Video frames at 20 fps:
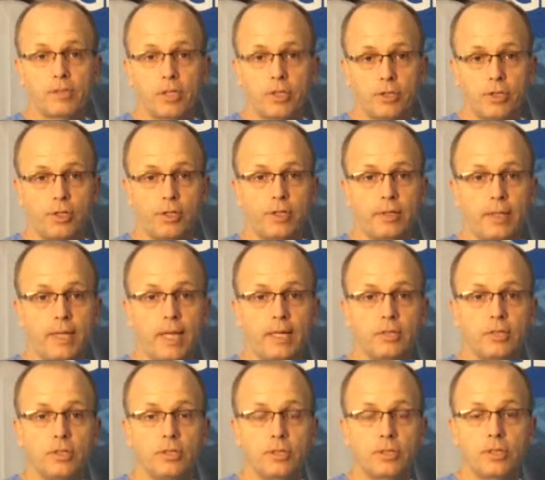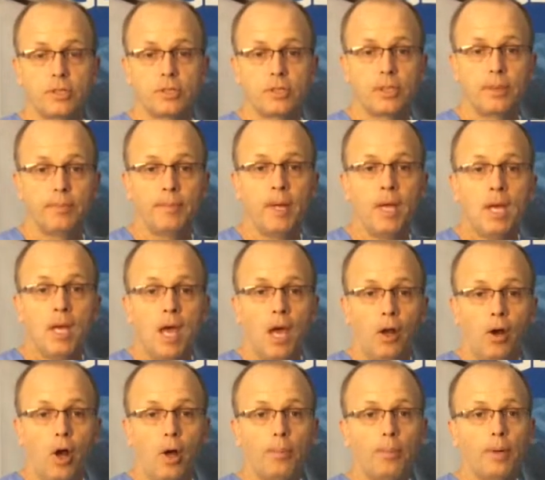suction irrigation system,
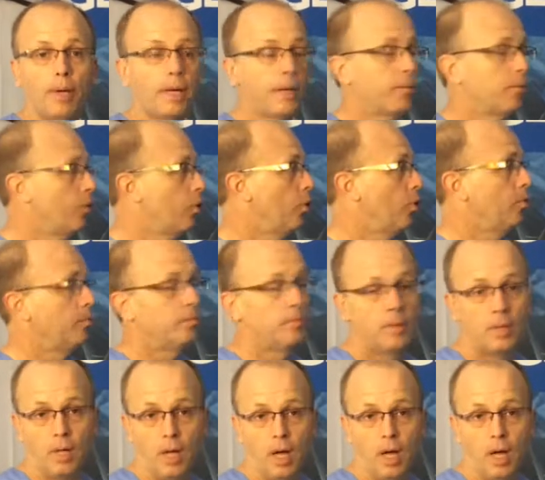an operating room